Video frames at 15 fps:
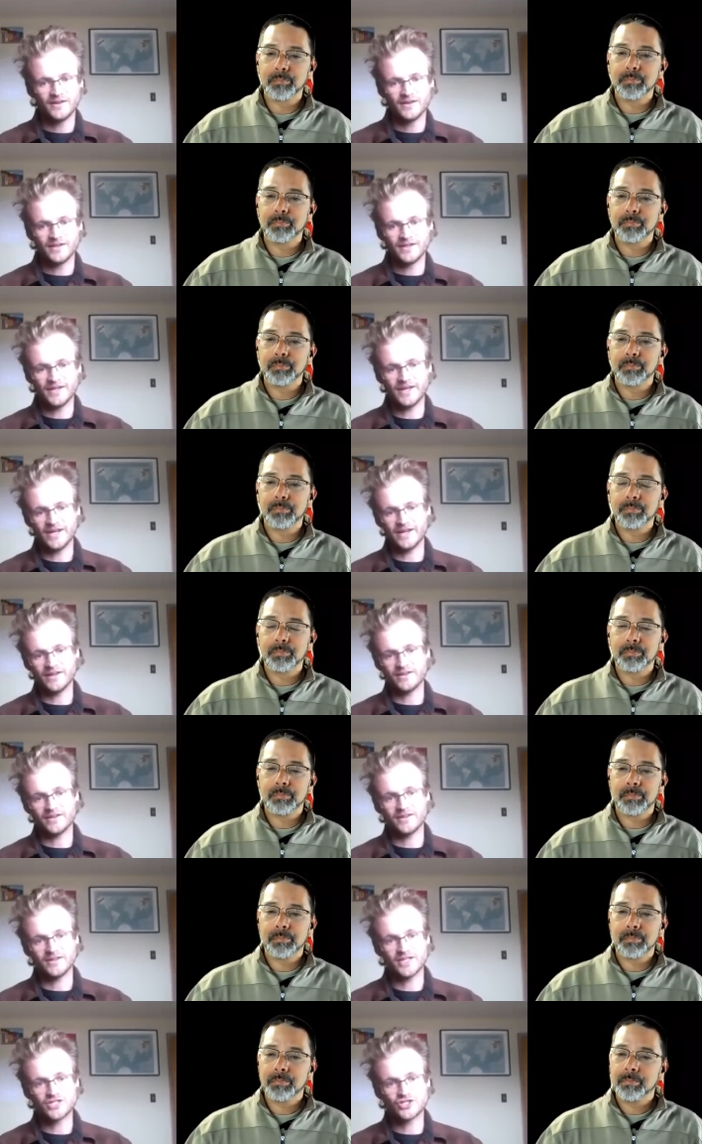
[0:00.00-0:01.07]
Speaker 1: Yeah,
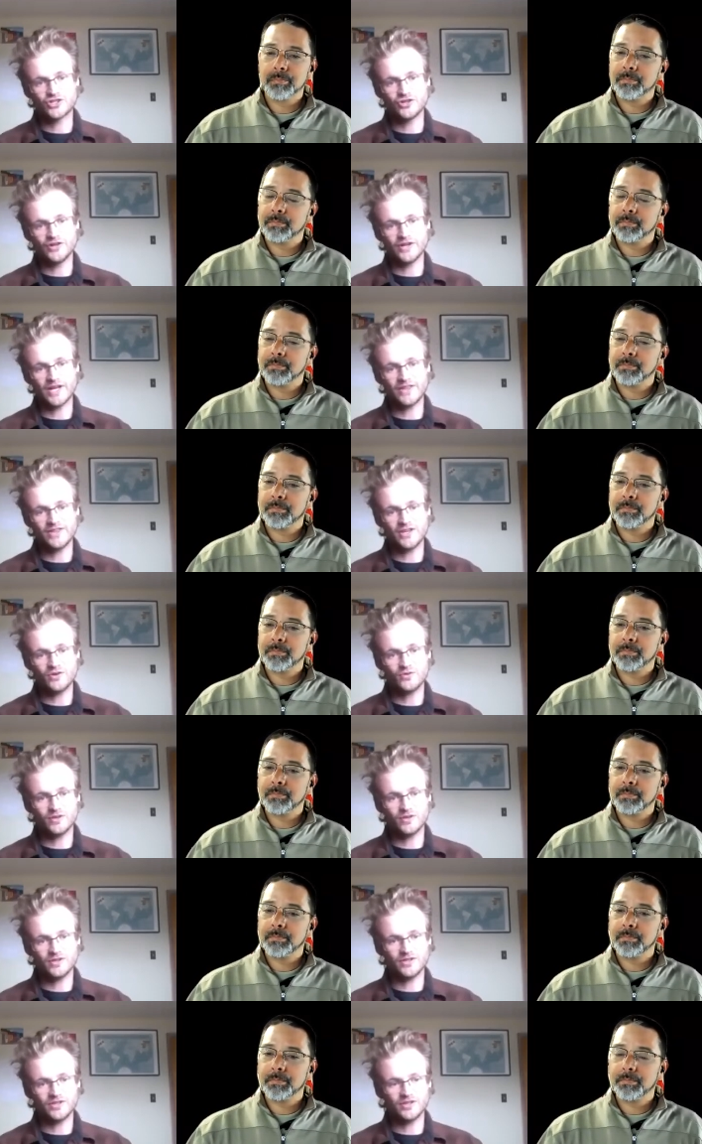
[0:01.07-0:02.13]
that's true. And I think,
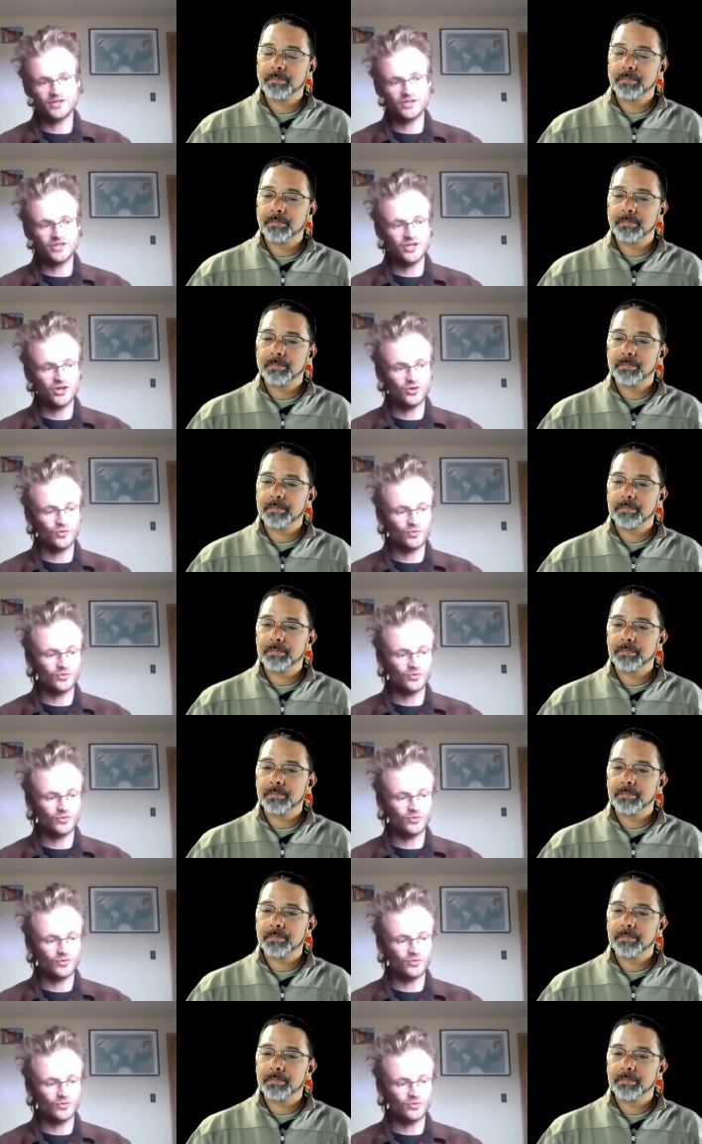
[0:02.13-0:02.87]
you know,